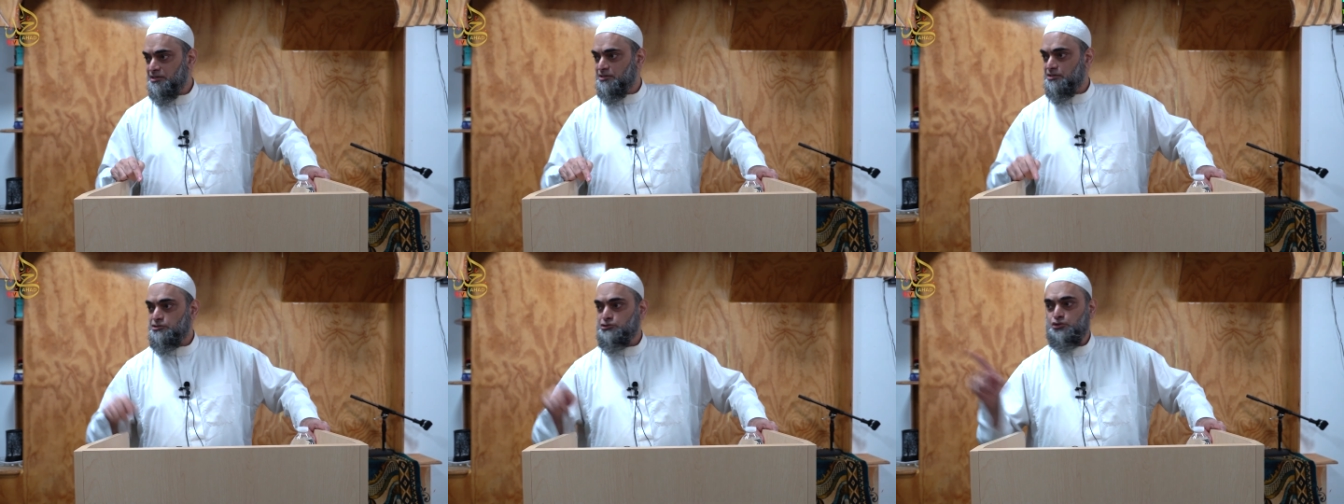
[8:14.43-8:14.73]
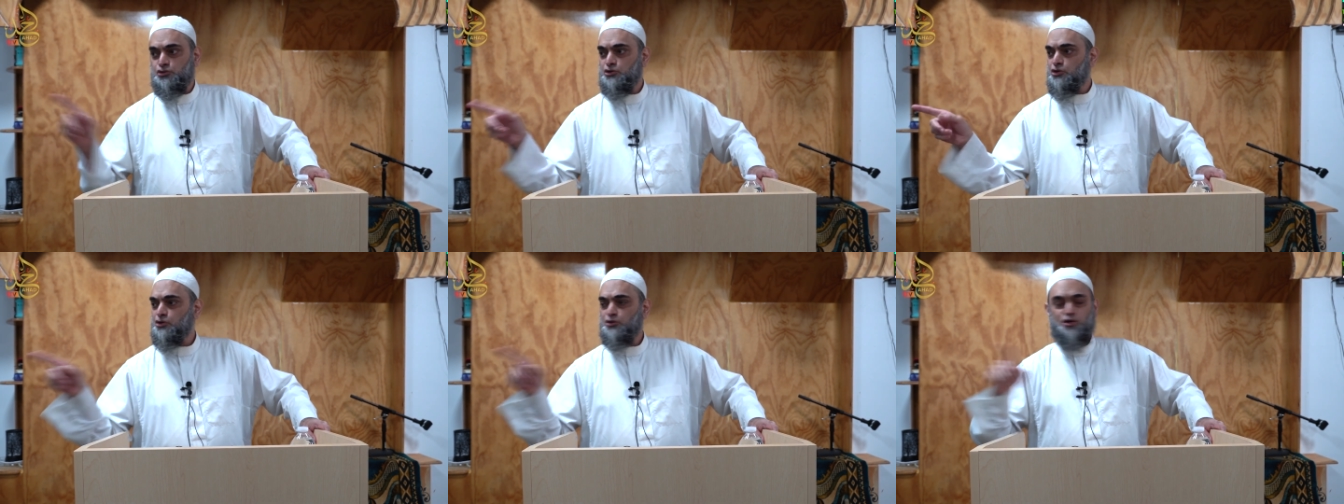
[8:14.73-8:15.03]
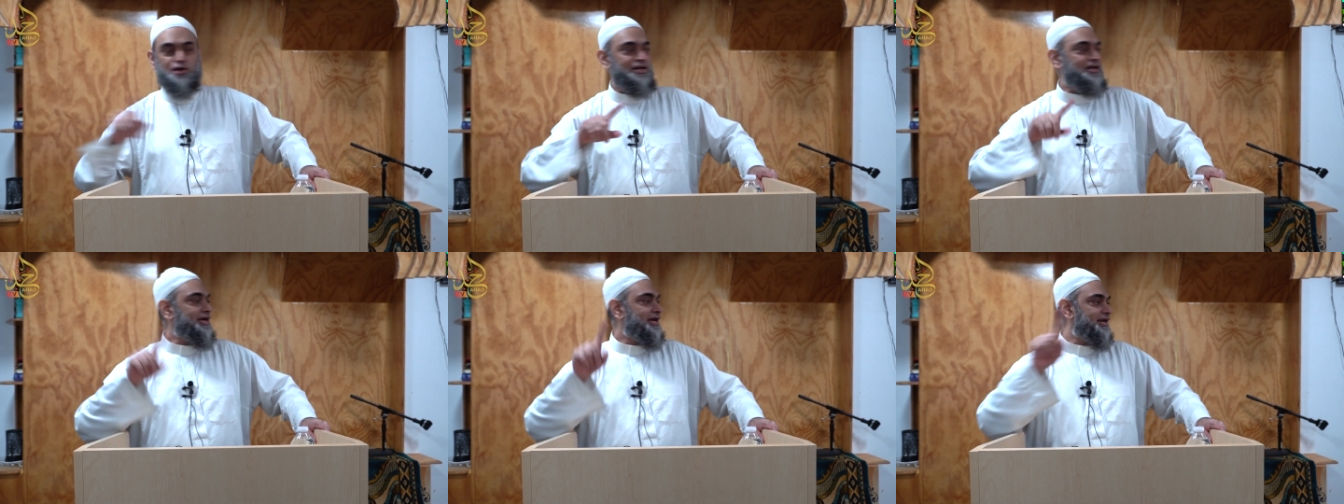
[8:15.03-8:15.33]
you're not
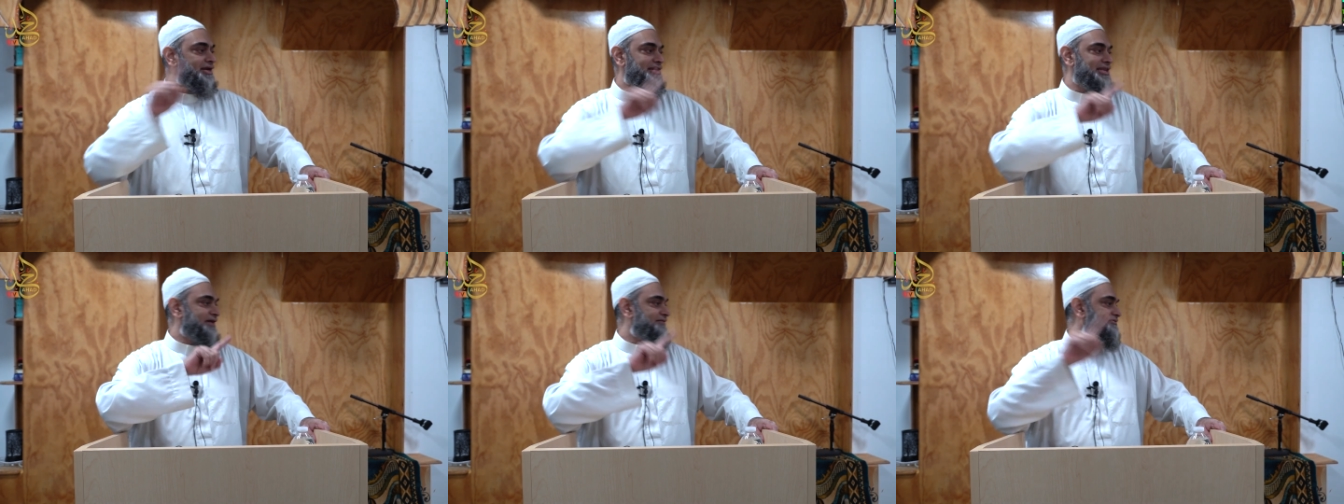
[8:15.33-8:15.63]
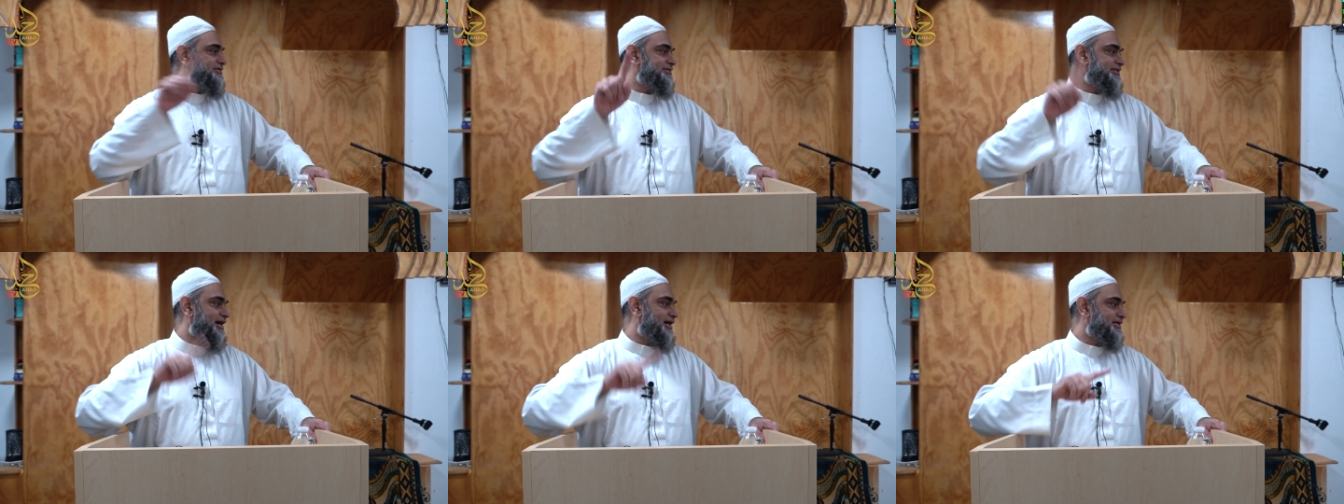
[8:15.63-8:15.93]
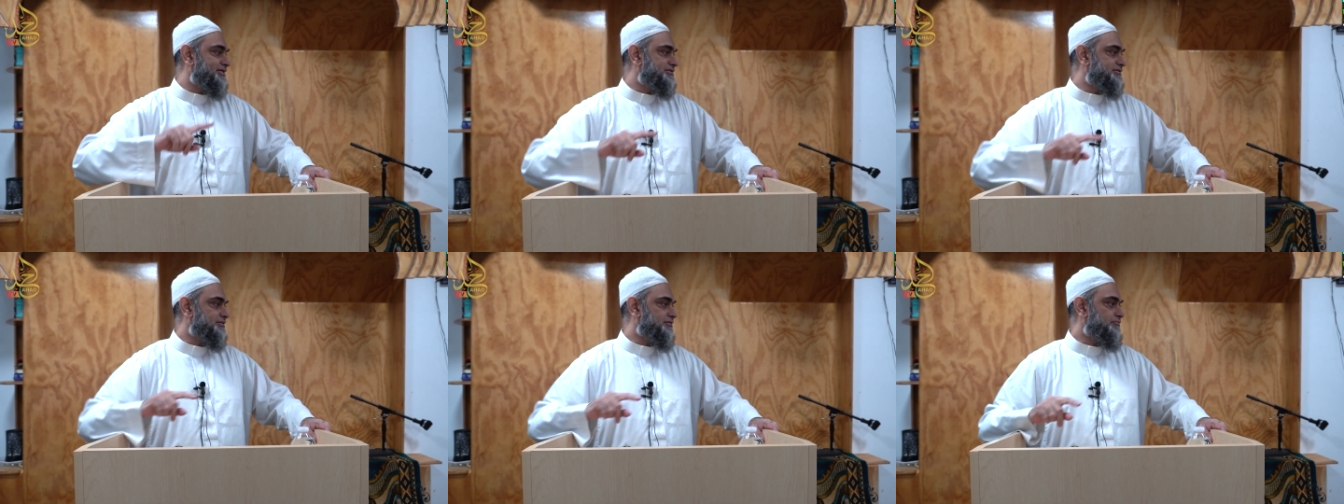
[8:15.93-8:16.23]
going to get
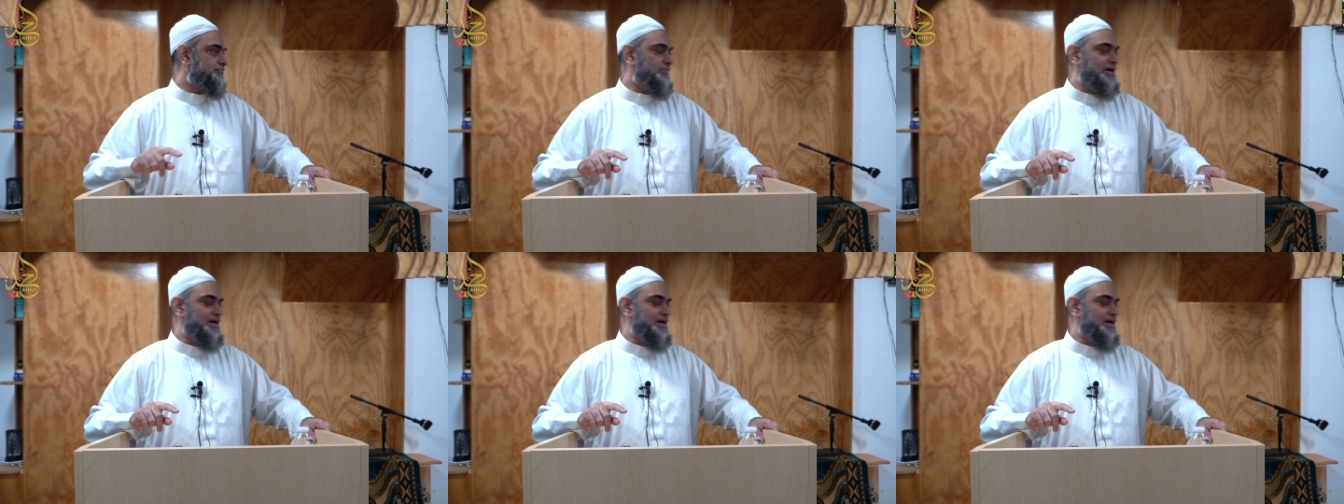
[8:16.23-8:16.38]
$11.